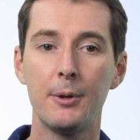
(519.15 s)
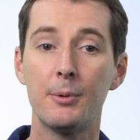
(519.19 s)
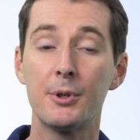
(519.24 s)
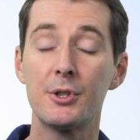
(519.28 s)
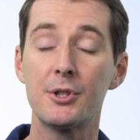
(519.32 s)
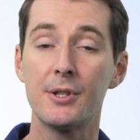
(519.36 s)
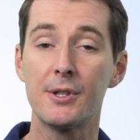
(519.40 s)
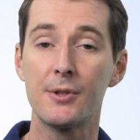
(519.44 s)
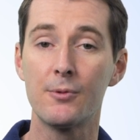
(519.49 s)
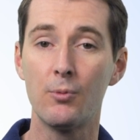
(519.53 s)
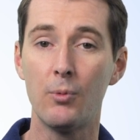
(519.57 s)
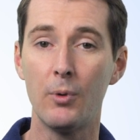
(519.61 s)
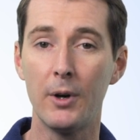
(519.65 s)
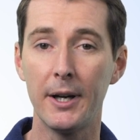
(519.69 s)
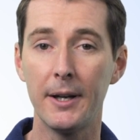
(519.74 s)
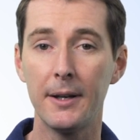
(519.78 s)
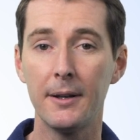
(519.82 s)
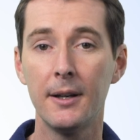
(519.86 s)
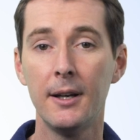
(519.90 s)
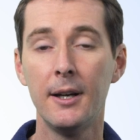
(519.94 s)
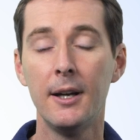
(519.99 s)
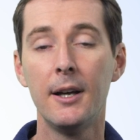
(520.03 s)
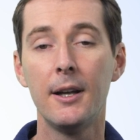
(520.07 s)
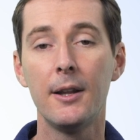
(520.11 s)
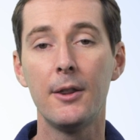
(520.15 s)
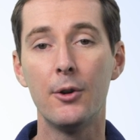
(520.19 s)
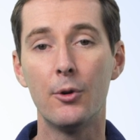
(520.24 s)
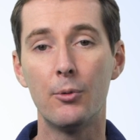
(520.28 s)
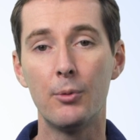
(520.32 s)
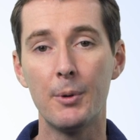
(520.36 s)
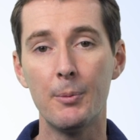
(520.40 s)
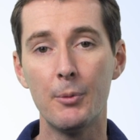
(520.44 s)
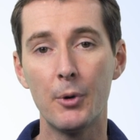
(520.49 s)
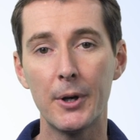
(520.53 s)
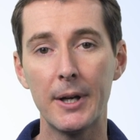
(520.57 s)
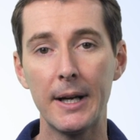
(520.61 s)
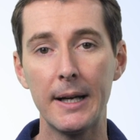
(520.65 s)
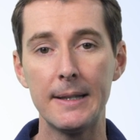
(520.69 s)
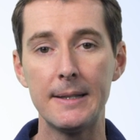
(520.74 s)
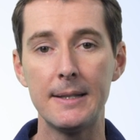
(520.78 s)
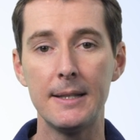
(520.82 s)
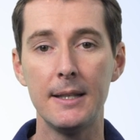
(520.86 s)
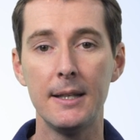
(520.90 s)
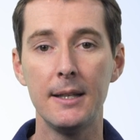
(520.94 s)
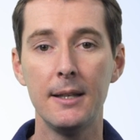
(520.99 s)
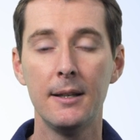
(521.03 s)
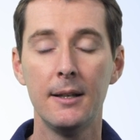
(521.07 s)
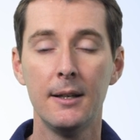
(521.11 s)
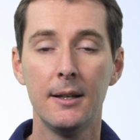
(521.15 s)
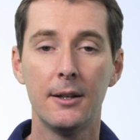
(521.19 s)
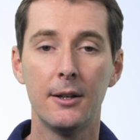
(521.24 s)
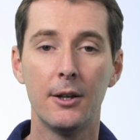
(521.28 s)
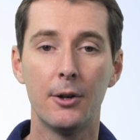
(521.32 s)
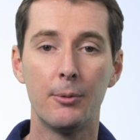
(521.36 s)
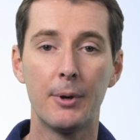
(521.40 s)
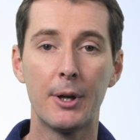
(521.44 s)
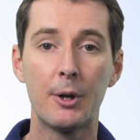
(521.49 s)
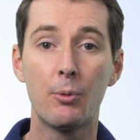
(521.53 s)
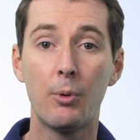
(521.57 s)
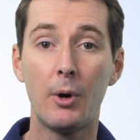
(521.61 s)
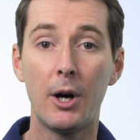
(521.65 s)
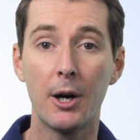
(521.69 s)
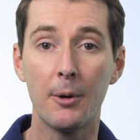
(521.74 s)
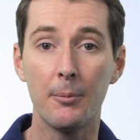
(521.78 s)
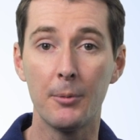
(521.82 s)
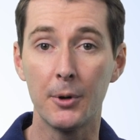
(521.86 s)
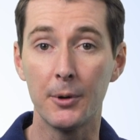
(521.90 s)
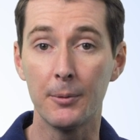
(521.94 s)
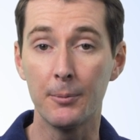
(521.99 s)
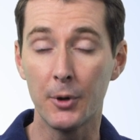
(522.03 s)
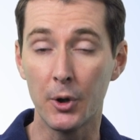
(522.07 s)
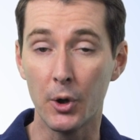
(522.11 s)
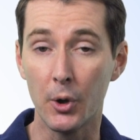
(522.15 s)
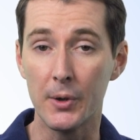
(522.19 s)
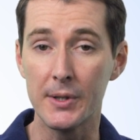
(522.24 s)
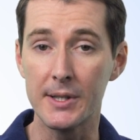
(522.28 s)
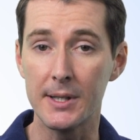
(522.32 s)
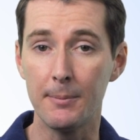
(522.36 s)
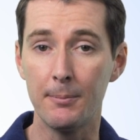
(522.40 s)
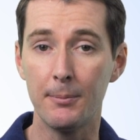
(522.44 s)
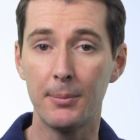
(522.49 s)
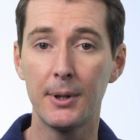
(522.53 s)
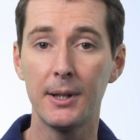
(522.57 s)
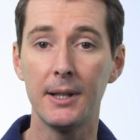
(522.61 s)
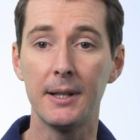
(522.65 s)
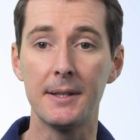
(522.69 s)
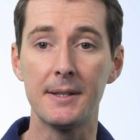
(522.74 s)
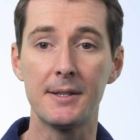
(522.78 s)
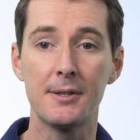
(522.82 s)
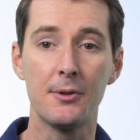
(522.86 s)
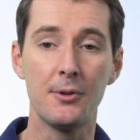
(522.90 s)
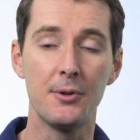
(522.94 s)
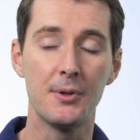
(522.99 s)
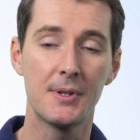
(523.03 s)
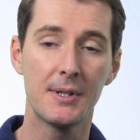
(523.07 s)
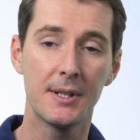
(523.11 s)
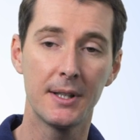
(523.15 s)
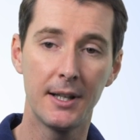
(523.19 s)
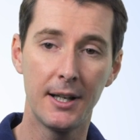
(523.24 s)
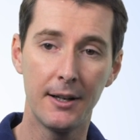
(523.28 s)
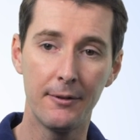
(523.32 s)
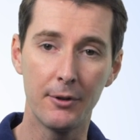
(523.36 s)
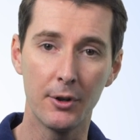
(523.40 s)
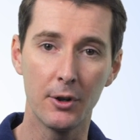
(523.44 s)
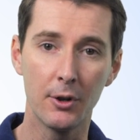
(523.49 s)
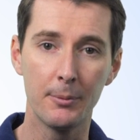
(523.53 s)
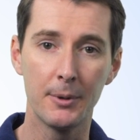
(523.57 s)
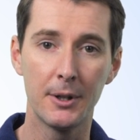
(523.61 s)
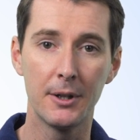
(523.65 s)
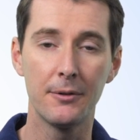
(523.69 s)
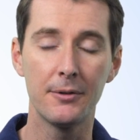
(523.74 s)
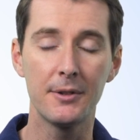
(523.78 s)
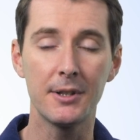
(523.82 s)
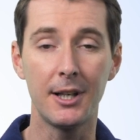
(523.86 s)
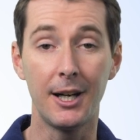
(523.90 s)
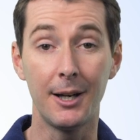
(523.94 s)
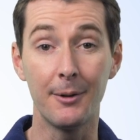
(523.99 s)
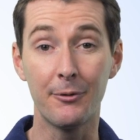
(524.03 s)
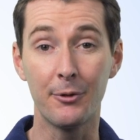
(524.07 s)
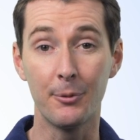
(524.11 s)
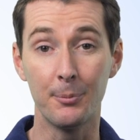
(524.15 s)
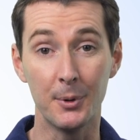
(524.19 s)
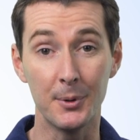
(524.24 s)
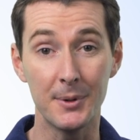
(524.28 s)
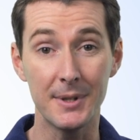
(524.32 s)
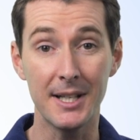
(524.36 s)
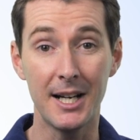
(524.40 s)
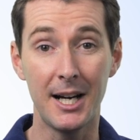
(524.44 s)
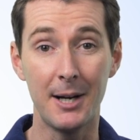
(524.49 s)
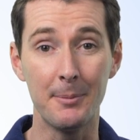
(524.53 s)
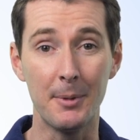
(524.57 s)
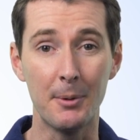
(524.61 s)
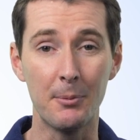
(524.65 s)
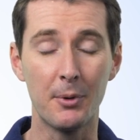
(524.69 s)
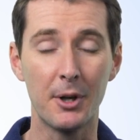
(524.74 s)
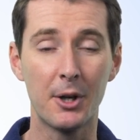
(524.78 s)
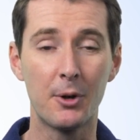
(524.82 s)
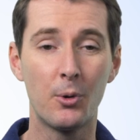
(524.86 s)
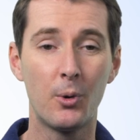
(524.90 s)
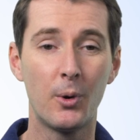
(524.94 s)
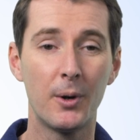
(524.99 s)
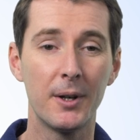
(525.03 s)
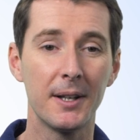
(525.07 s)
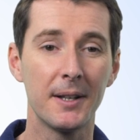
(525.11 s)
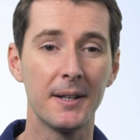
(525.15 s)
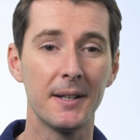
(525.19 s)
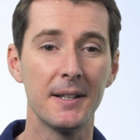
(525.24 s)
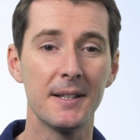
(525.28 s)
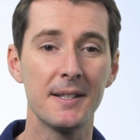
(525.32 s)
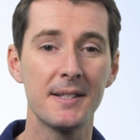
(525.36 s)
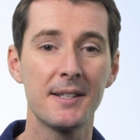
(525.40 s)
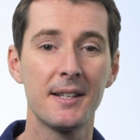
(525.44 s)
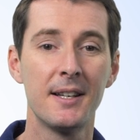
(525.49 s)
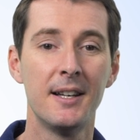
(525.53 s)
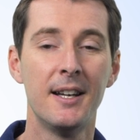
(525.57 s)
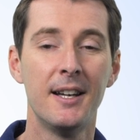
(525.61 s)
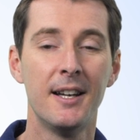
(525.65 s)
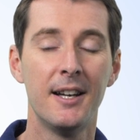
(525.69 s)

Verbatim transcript: which is when the remote ID uh, requirement goes in place. So you still have a little bit of time from the time I'm recording this.